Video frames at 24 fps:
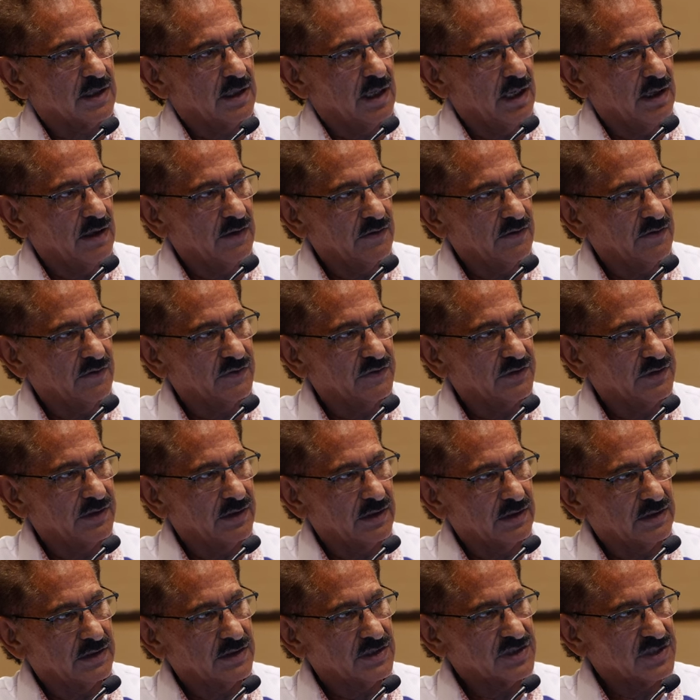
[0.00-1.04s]
of
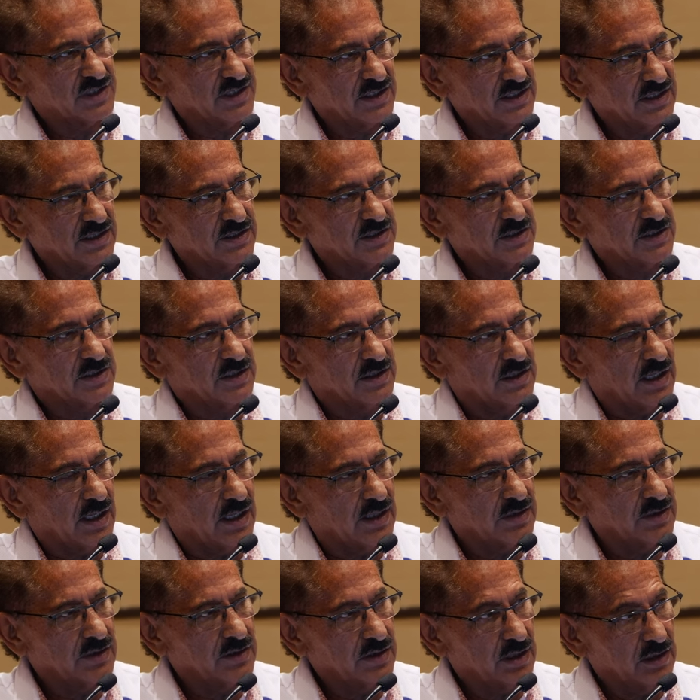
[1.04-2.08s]
the disease,
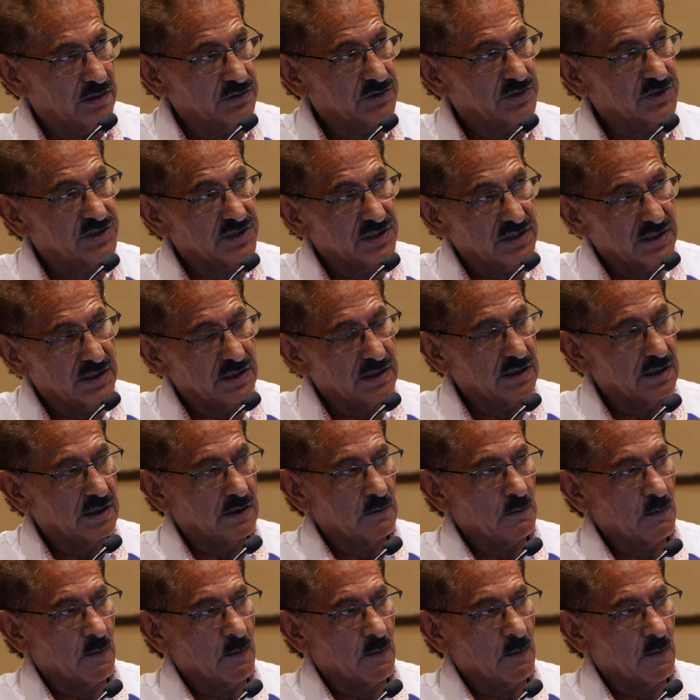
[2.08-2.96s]
and you don't see